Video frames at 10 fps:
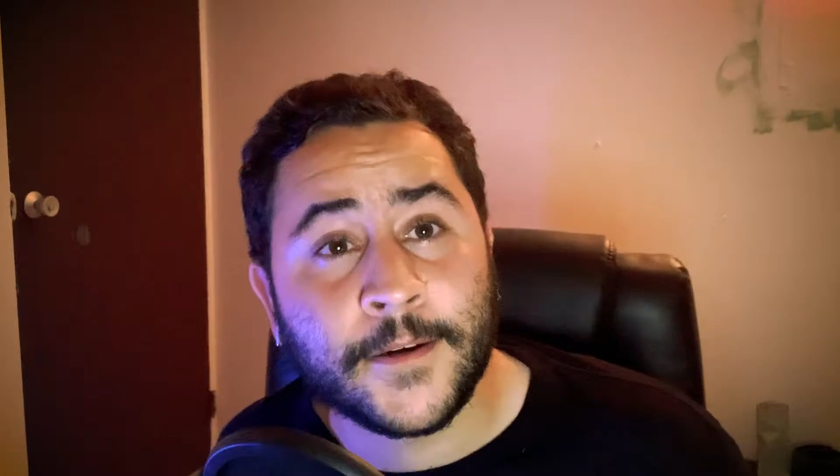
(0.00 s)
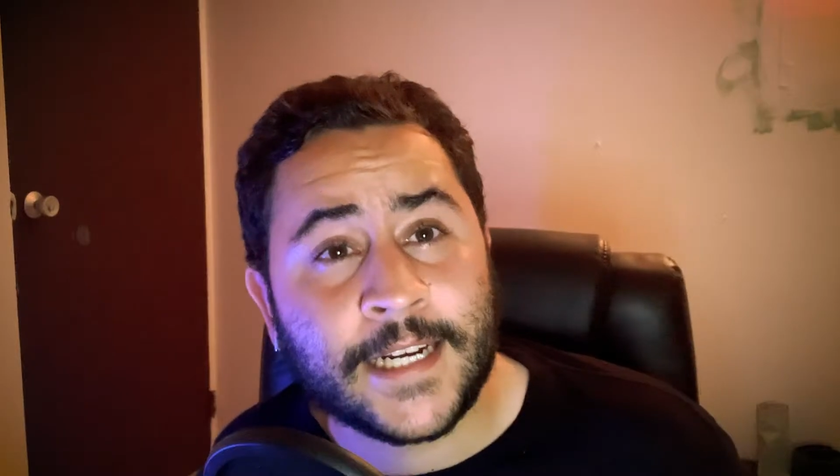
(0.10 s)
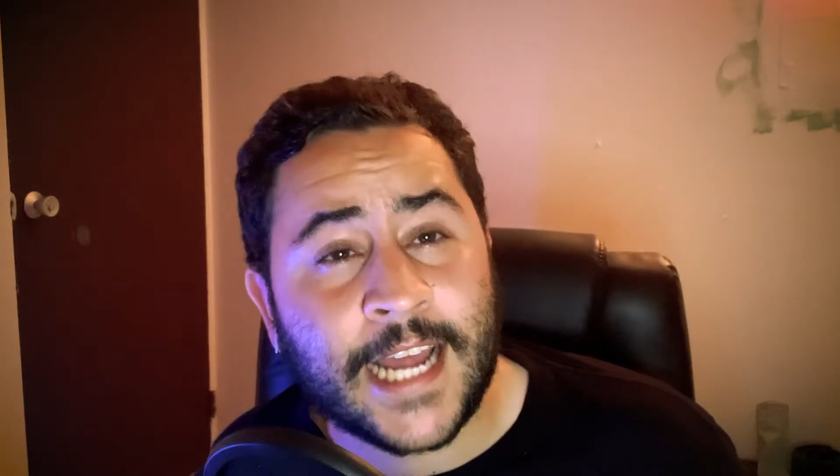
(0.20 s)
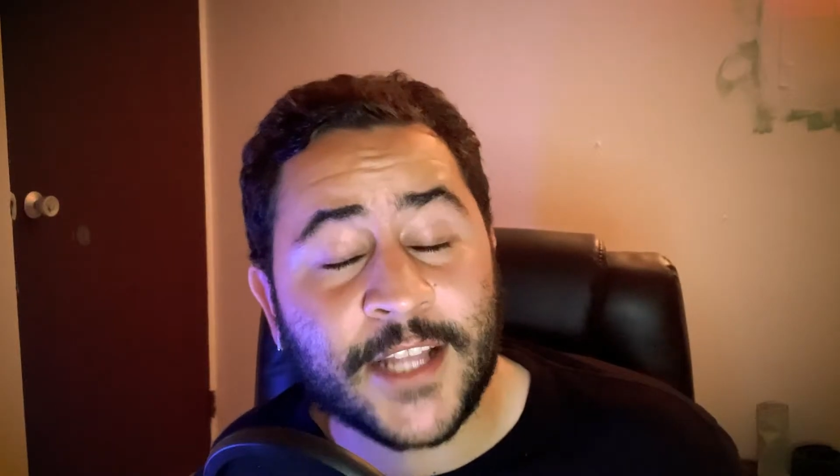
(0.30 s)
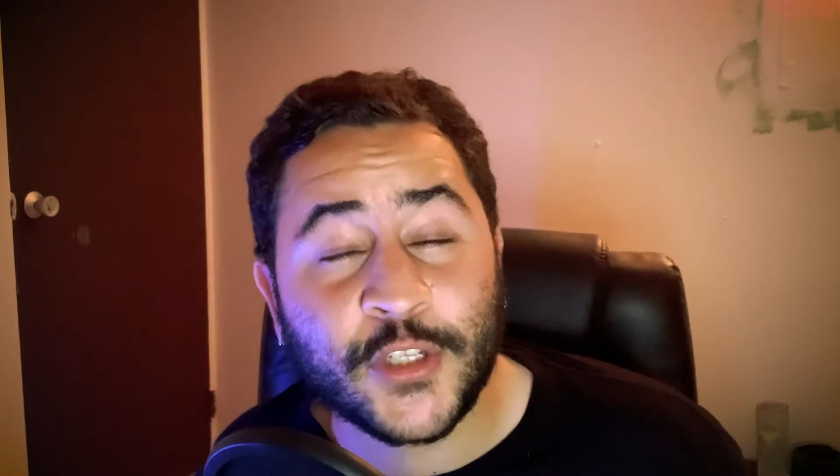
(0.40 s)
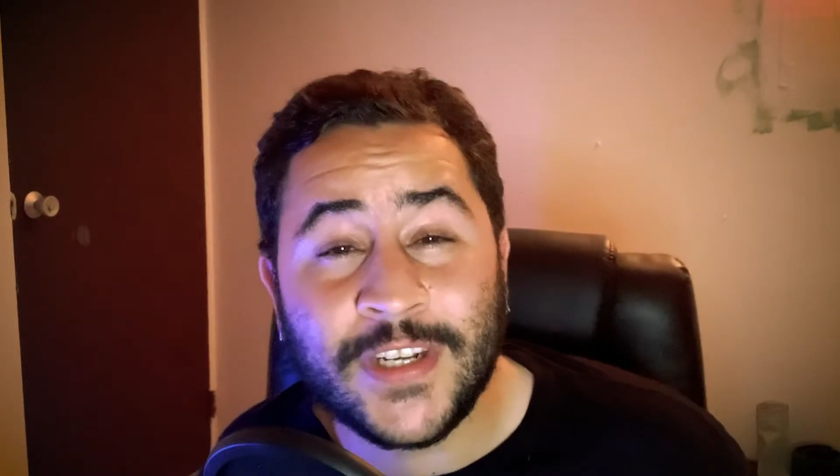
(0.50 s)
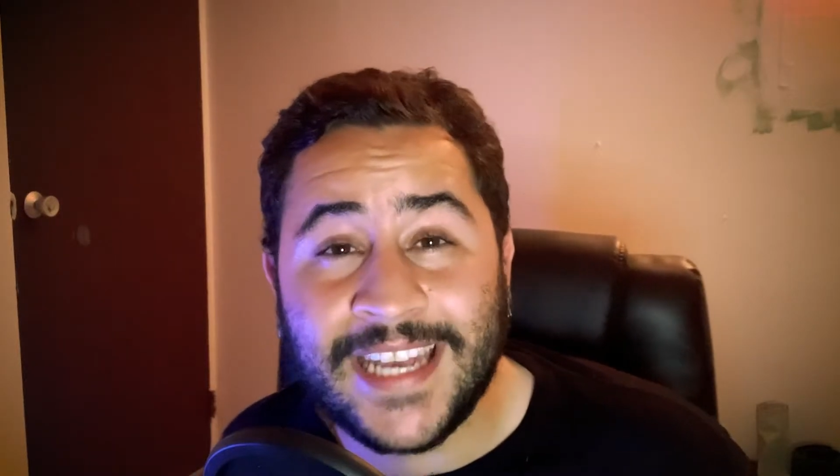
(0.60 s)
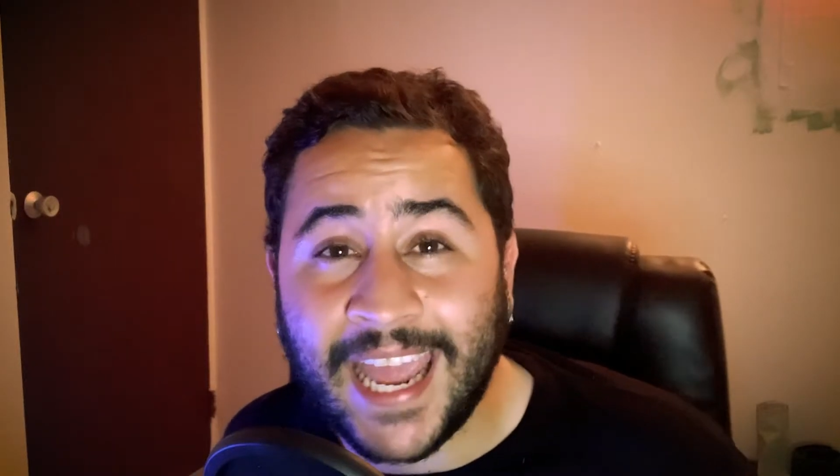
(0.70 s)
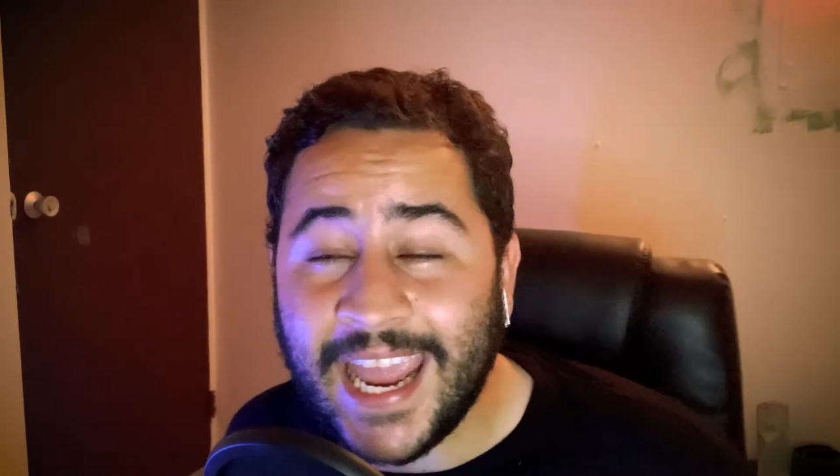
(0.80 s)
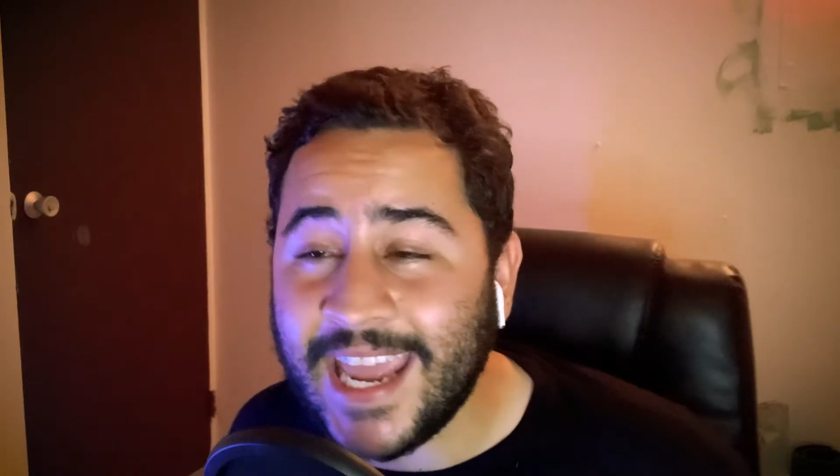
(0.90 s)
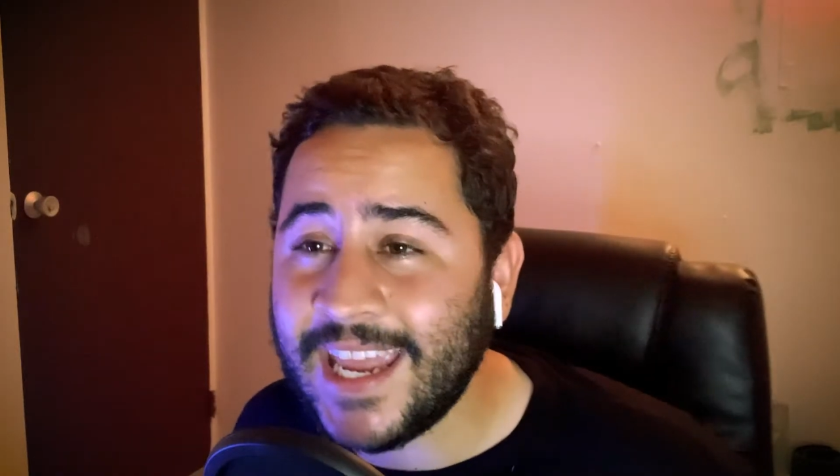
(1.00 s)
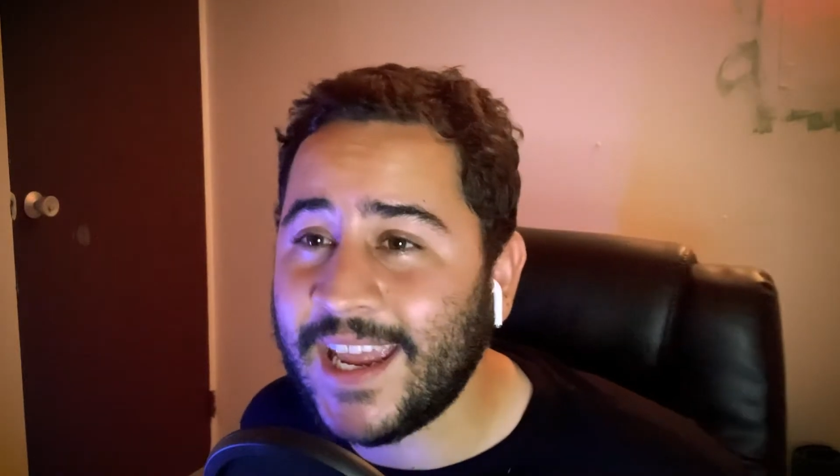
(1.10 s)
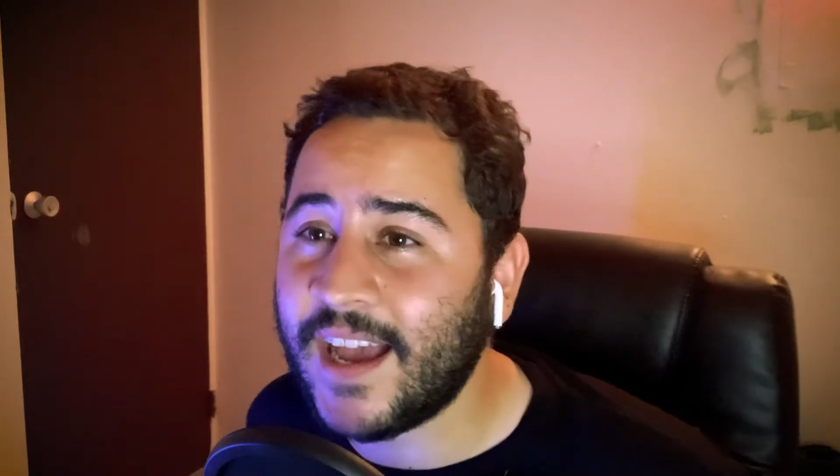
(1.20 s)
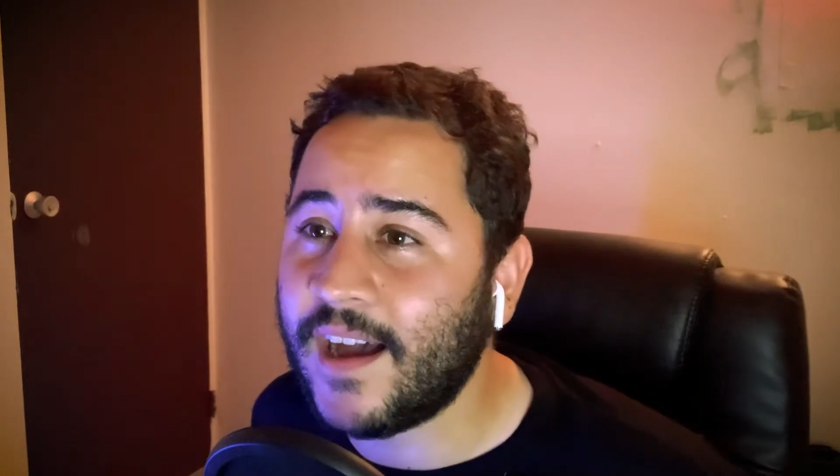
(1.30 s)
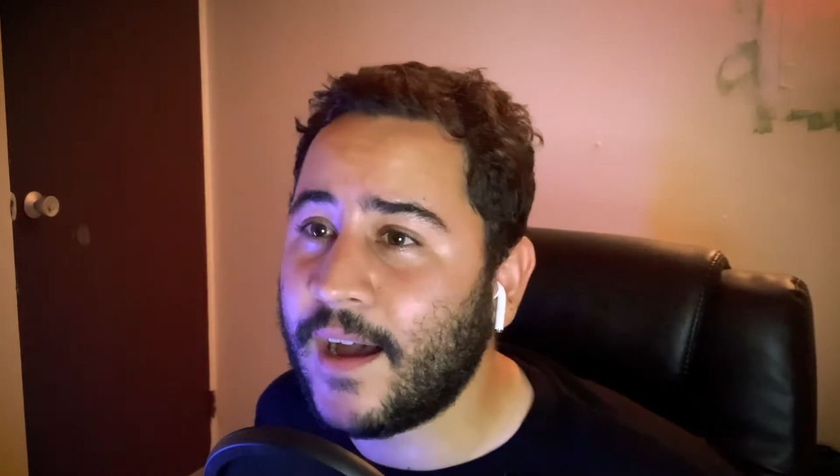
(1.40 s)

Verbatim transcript: All right, today